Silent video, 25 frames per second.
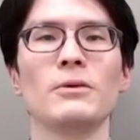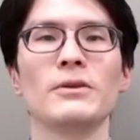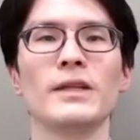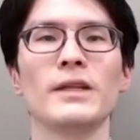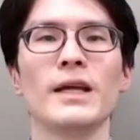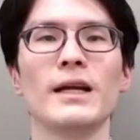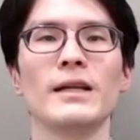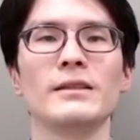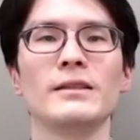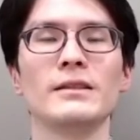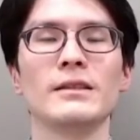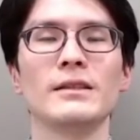
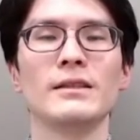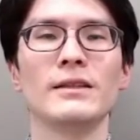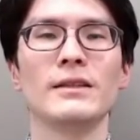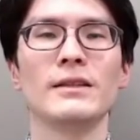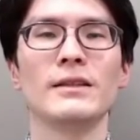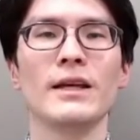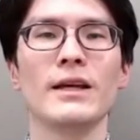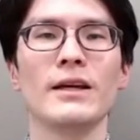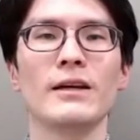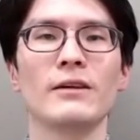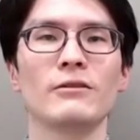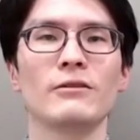So
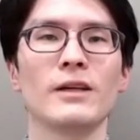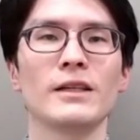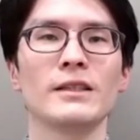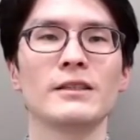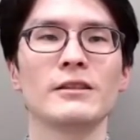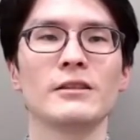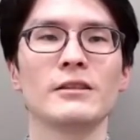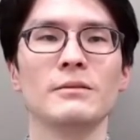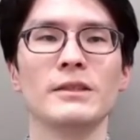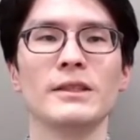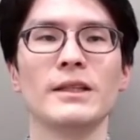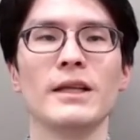let's take a
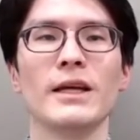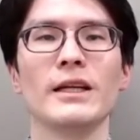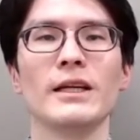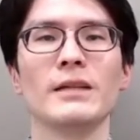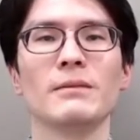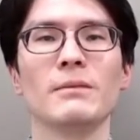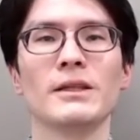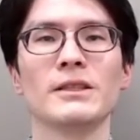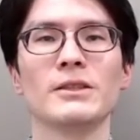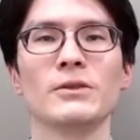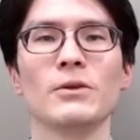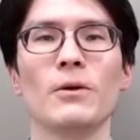closer
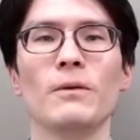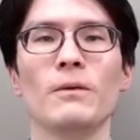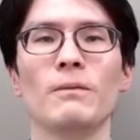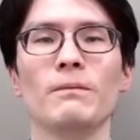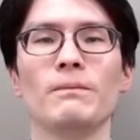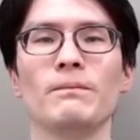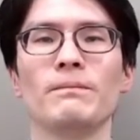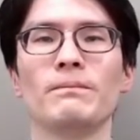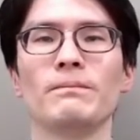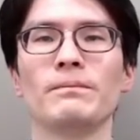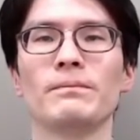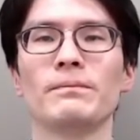look at
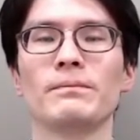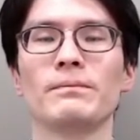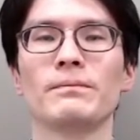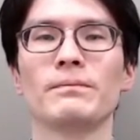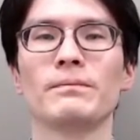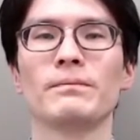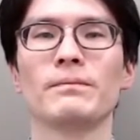these two